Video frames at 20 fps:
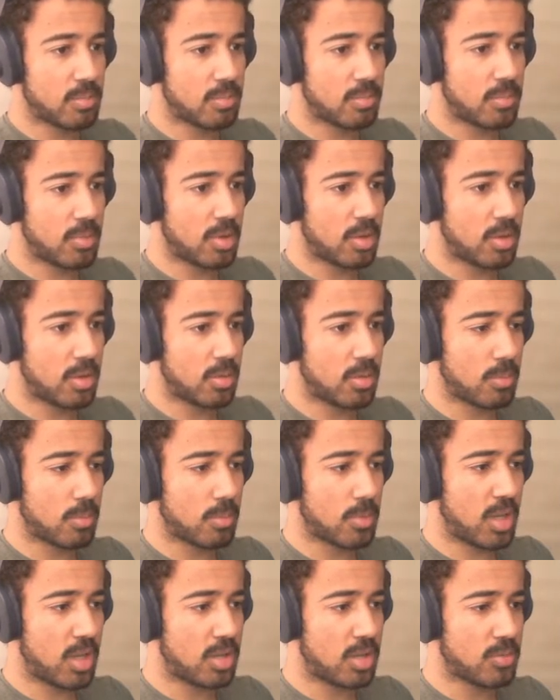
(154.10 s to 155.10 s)
the
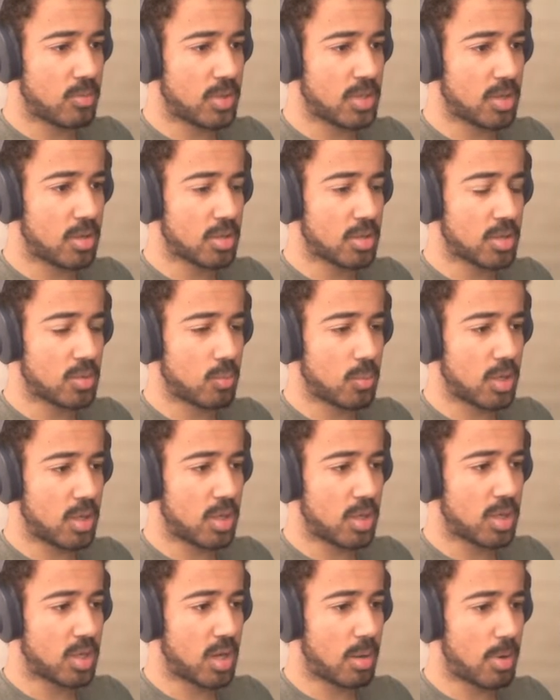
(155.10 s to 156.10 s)
results will
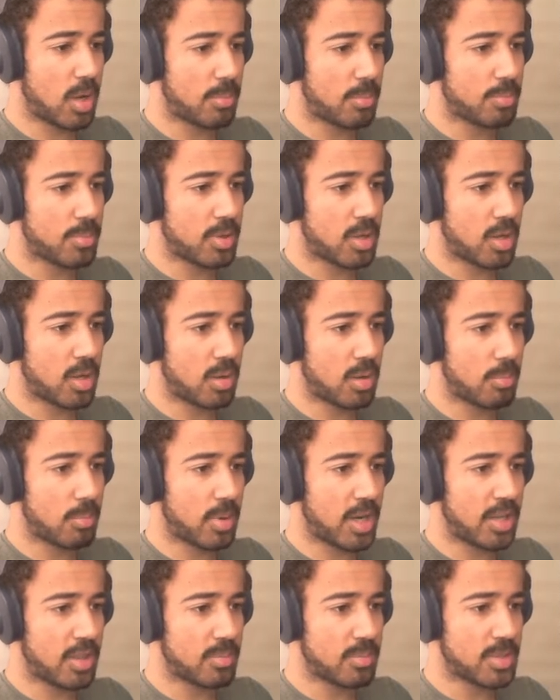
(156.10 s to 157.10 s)
come up
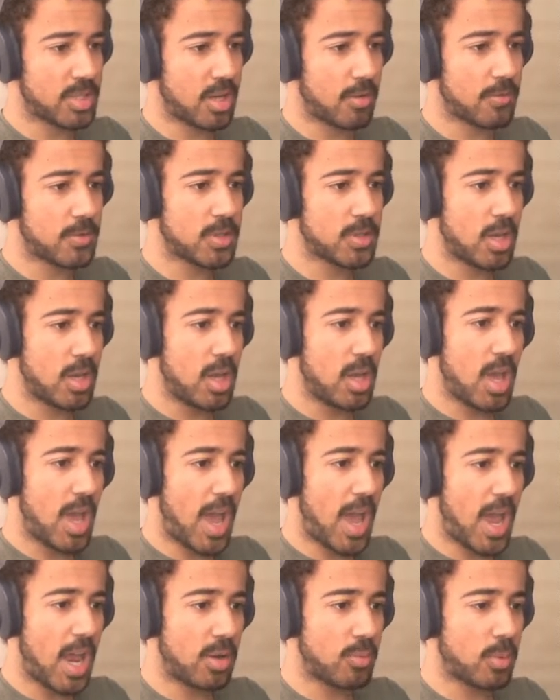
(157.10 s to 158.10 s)
by themselves,
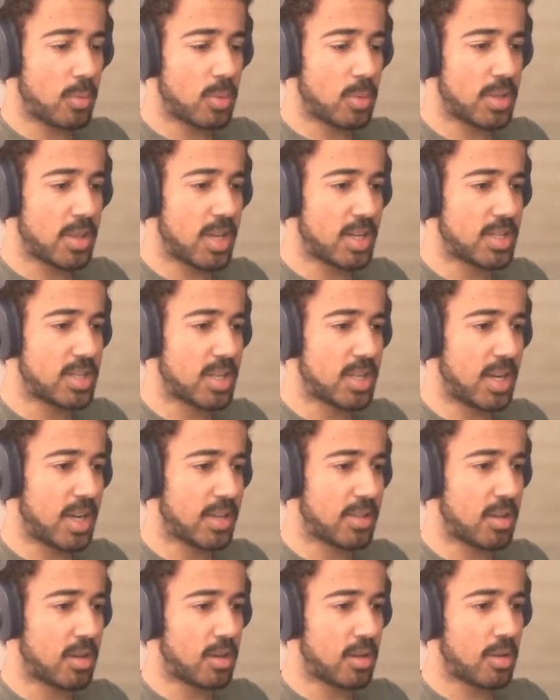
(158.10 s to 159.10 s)
and we will then
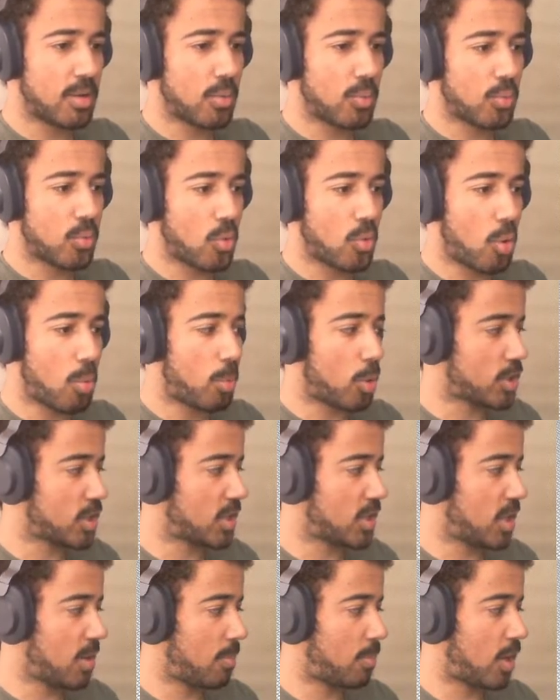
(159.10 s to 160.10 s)
select the
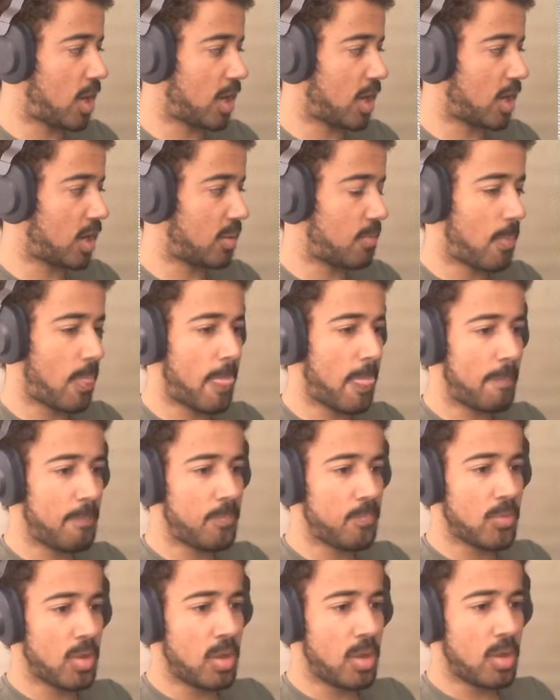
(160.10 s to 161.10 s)
robots plugin.
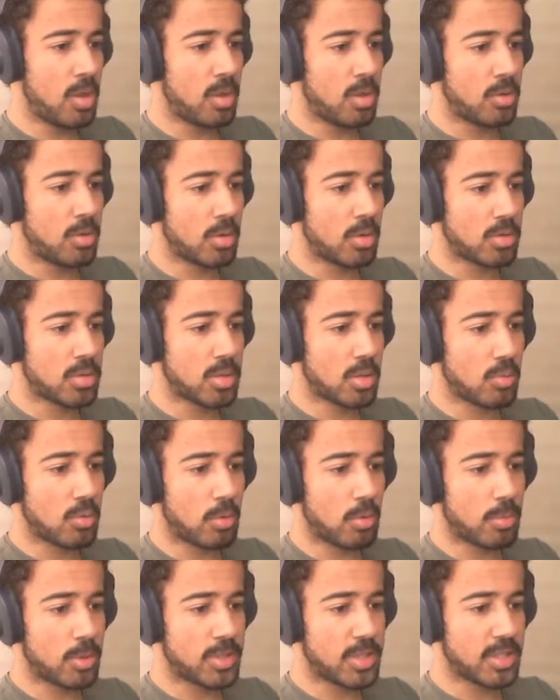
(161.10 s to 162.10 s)
Not
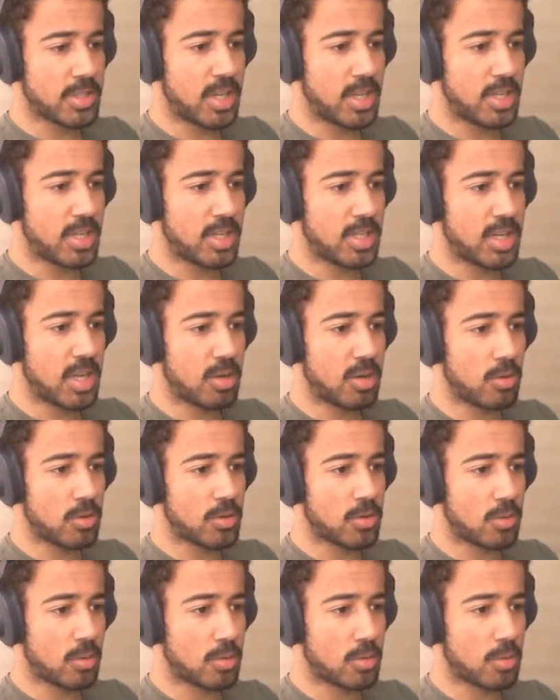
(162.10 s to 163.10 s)
robots extended and
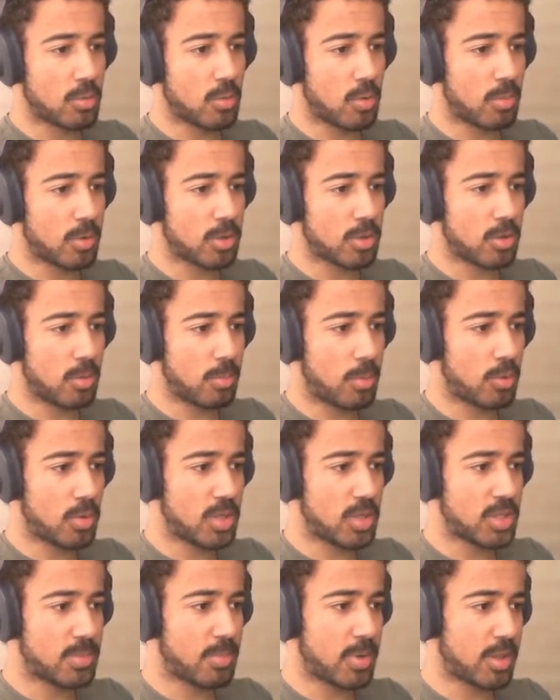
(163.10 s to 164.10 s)
also not robot
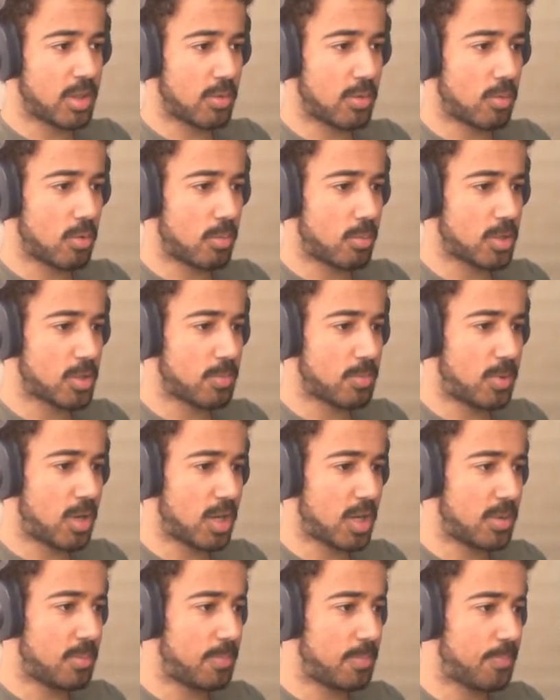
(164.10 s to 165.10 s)
components, but the robots
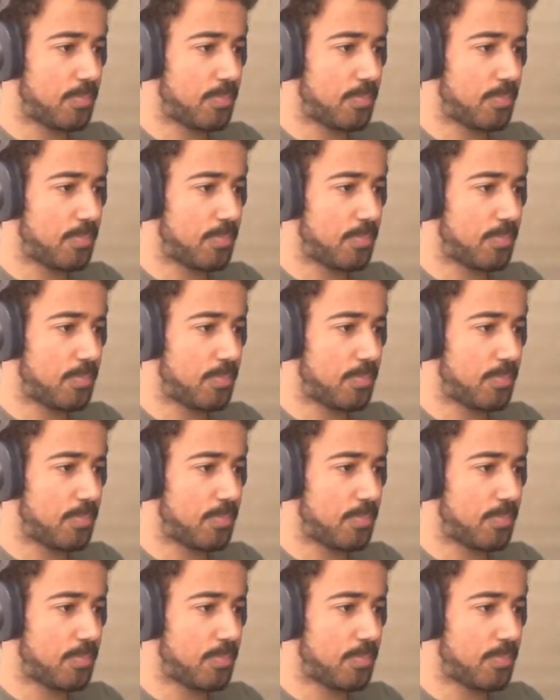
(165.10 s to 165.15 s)
plugin.